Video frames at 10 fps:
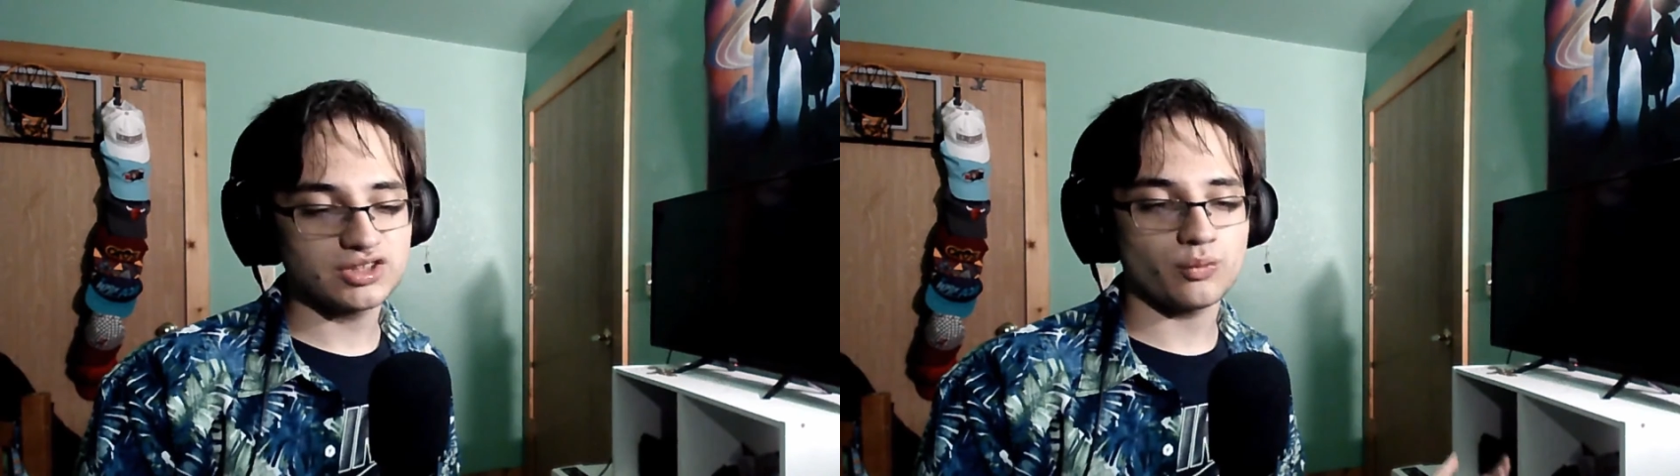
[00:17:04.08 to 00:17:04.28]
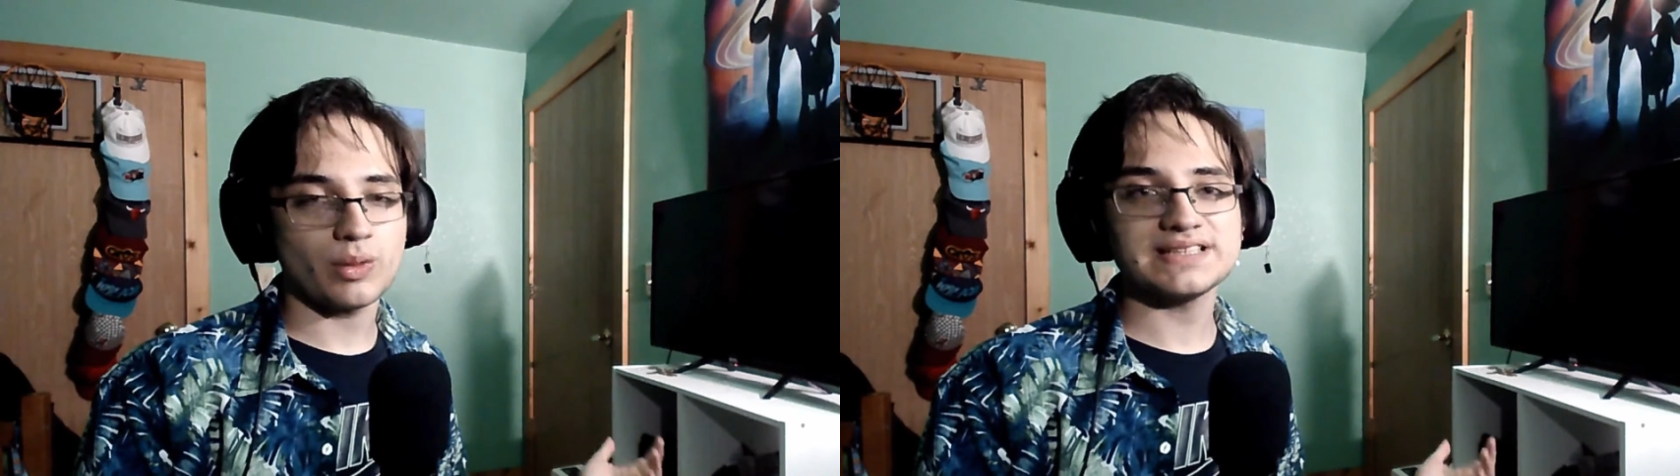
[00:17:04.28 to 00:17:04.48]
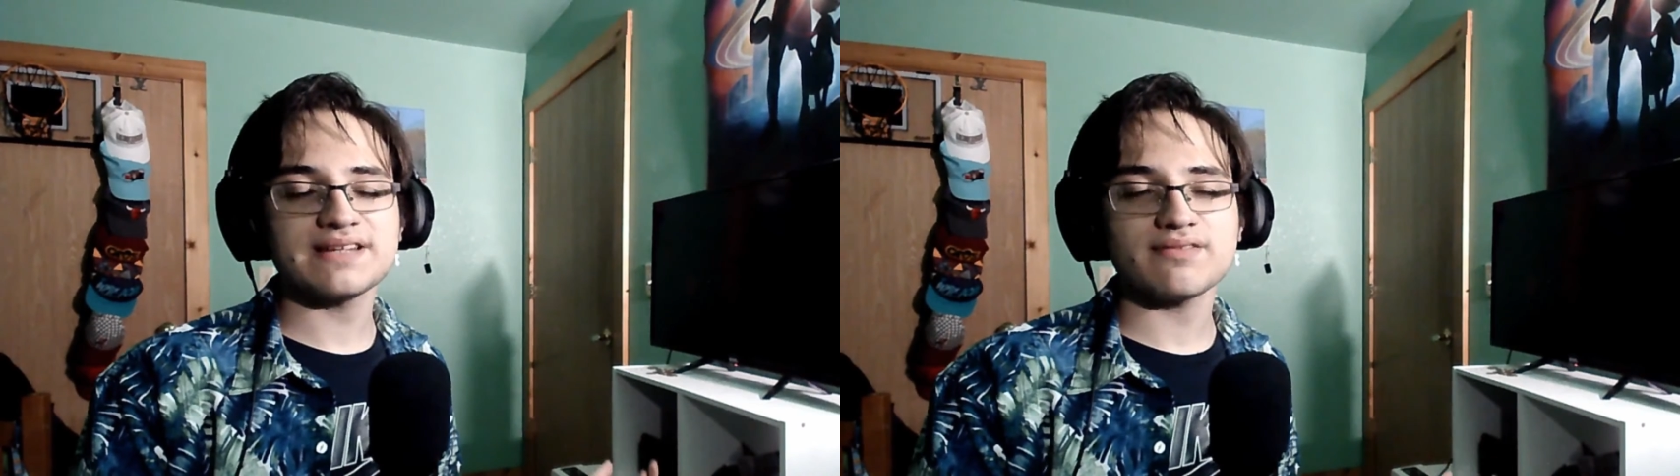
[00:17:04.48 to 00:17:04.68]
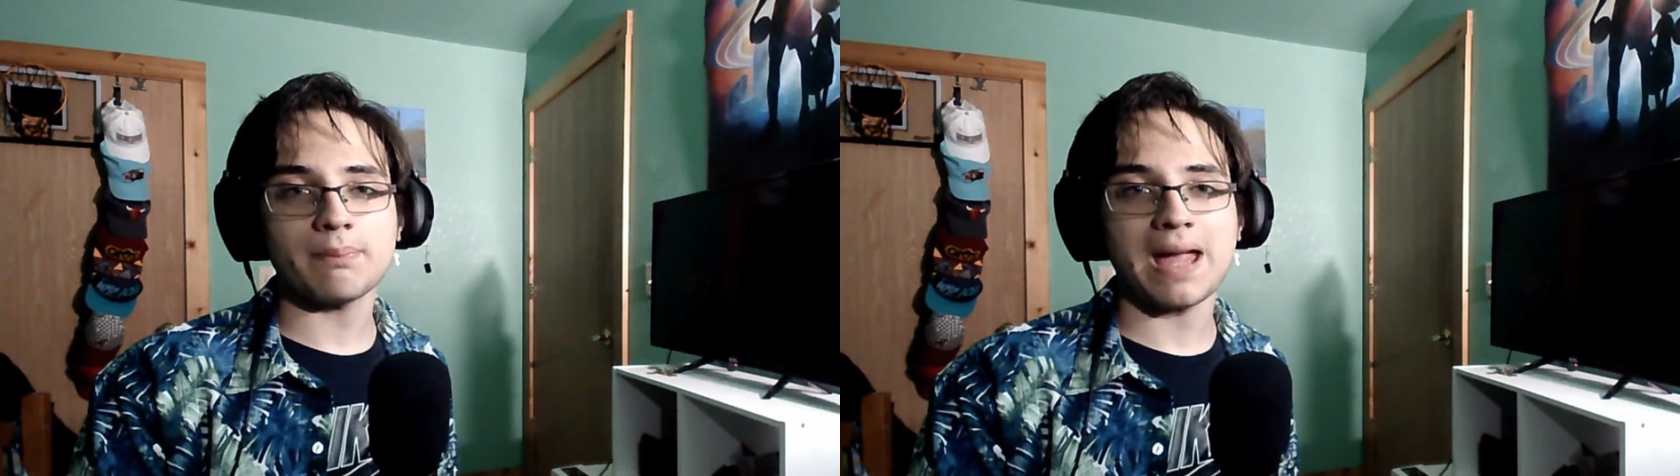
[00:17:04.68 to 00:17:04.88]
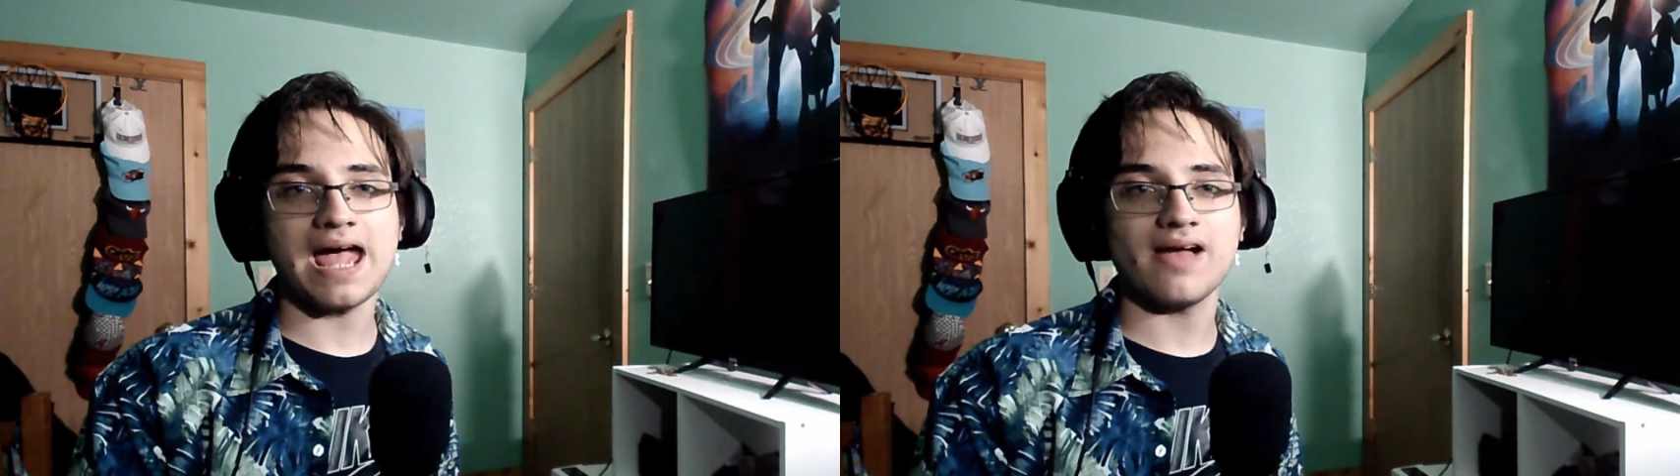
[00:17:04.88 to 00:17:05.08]
why does he have a
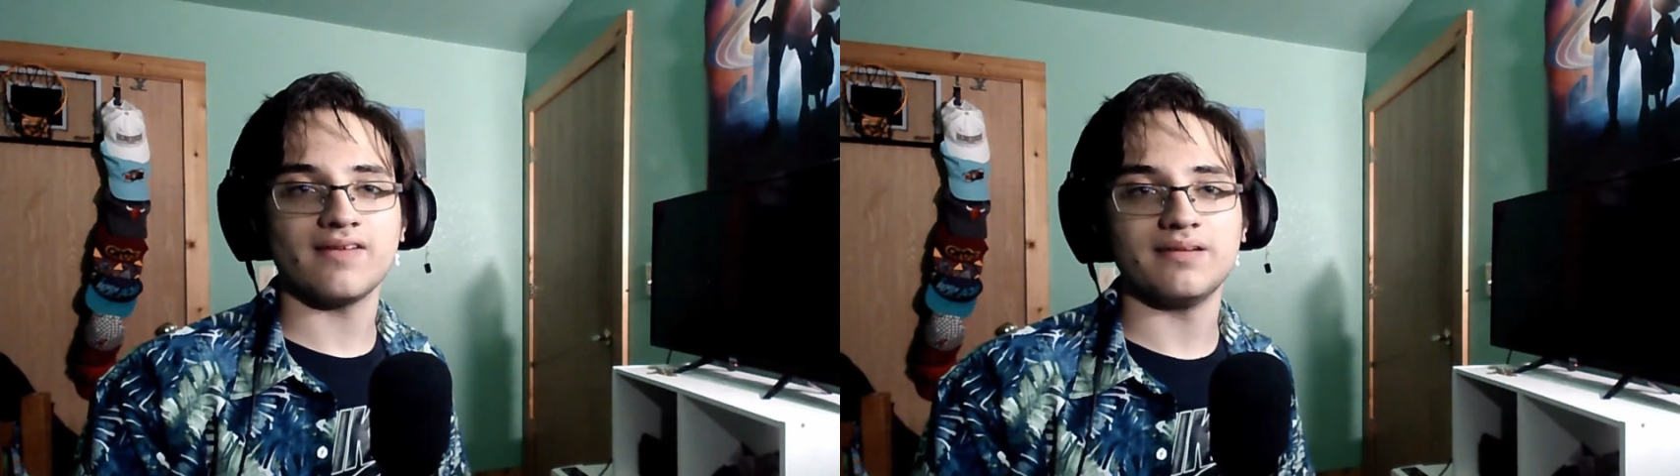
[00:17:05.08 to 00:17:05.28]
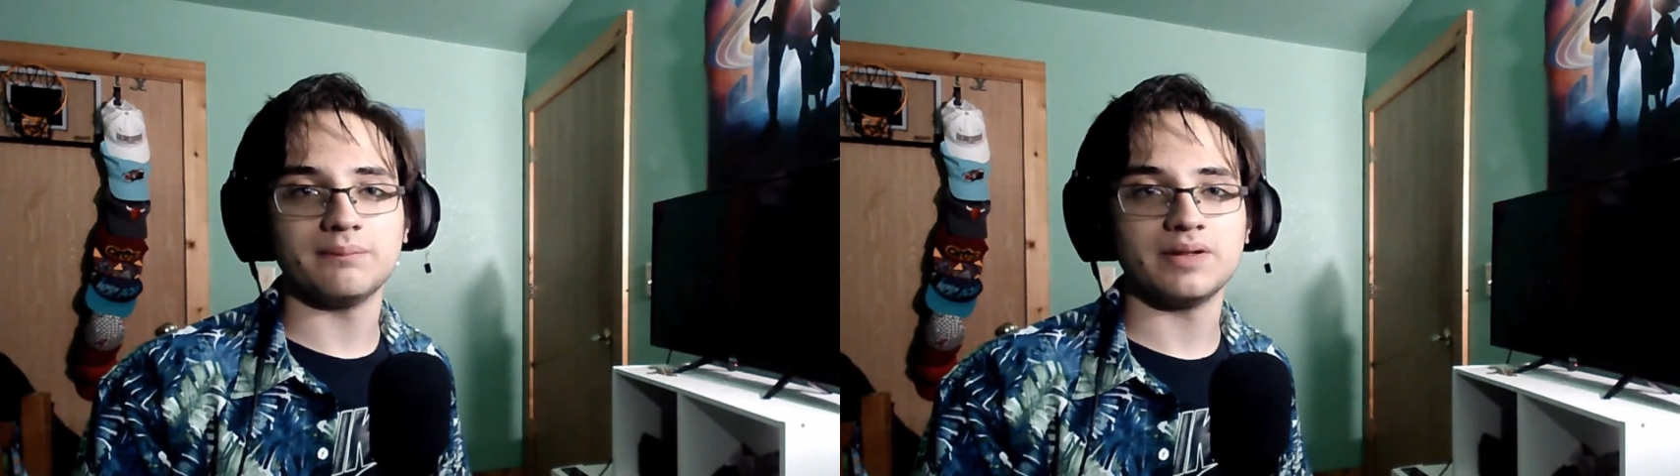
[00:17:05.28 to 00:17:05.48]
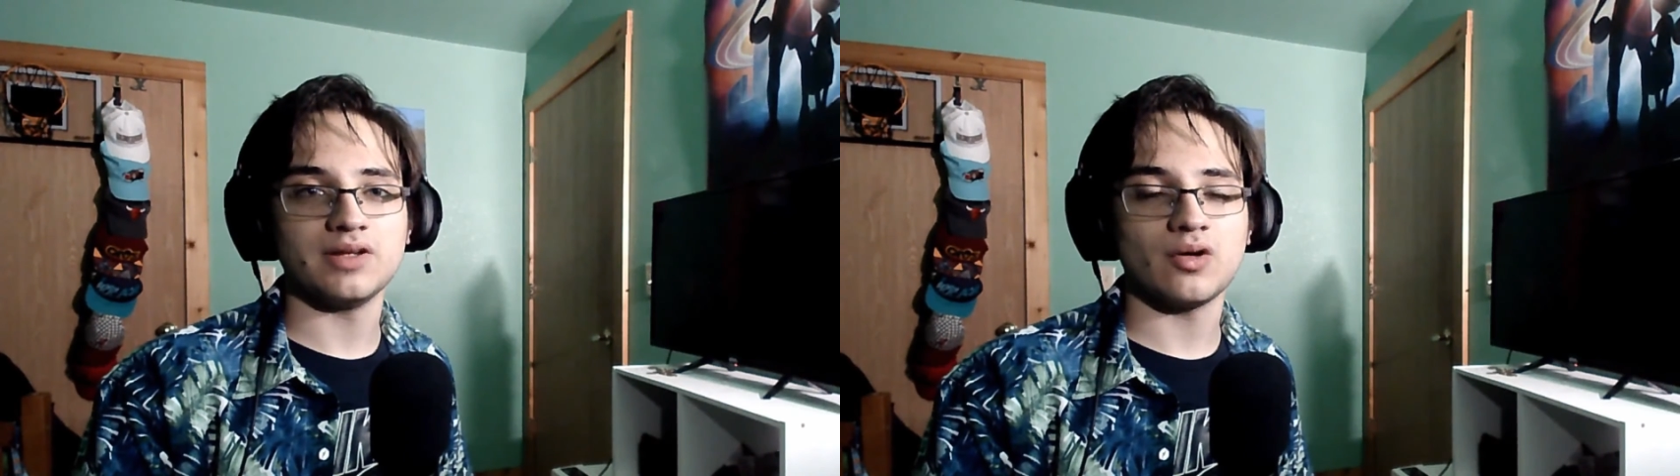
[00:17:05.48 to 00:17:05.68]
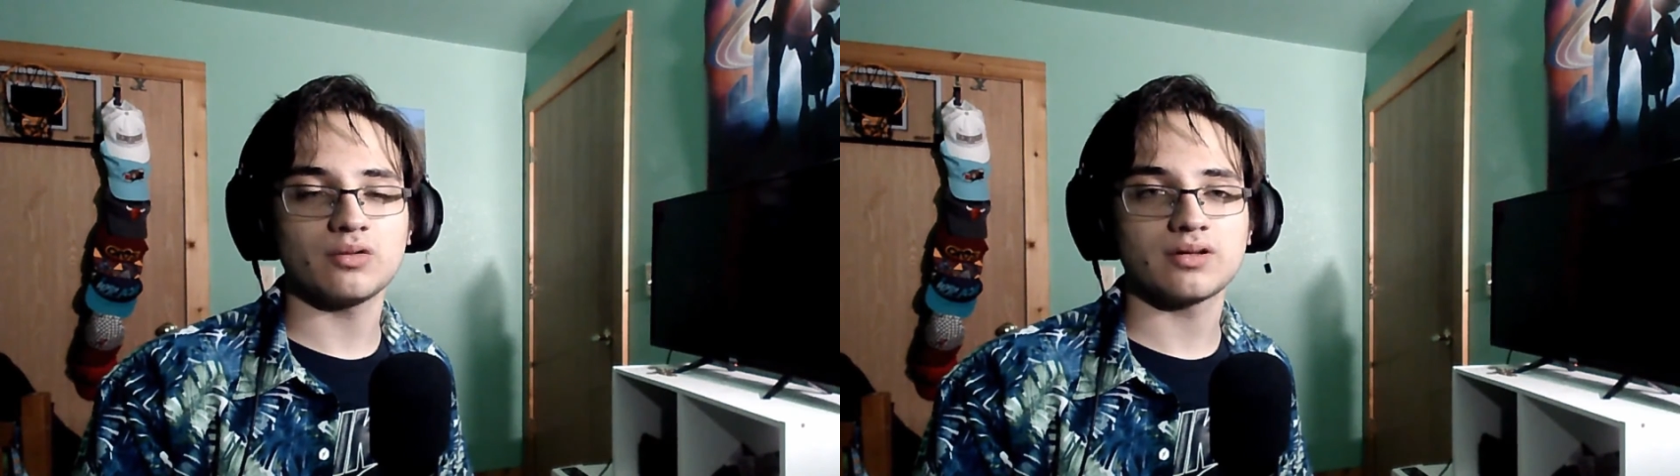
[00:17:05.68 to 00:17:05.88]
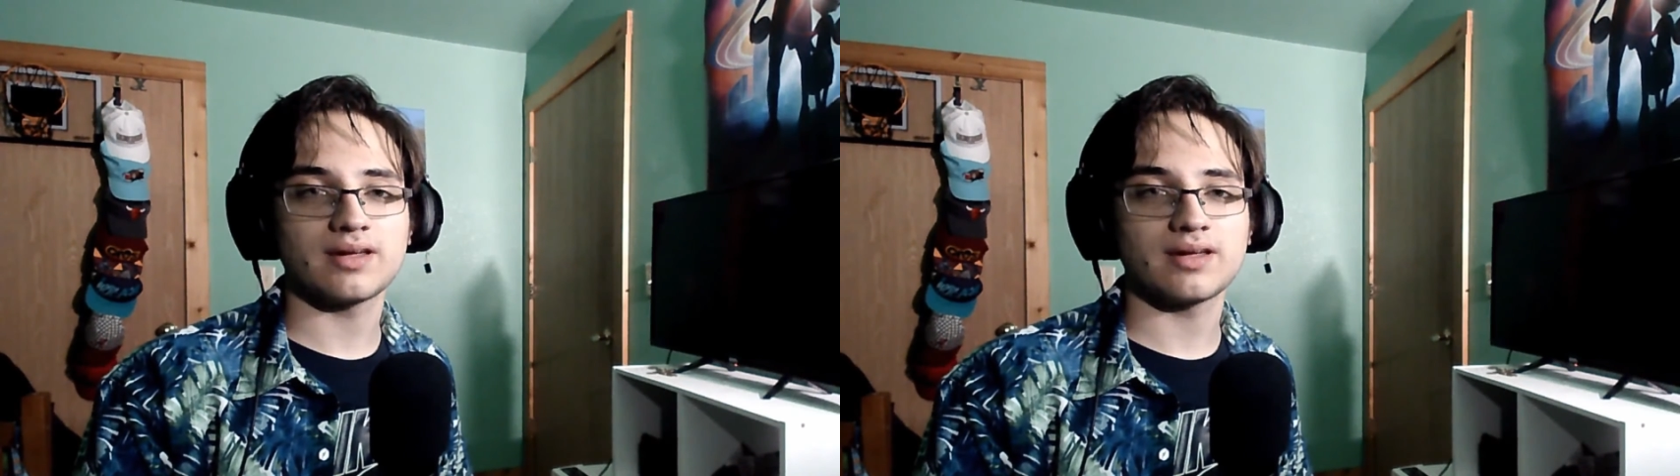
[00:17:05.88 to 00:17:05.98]
palette but no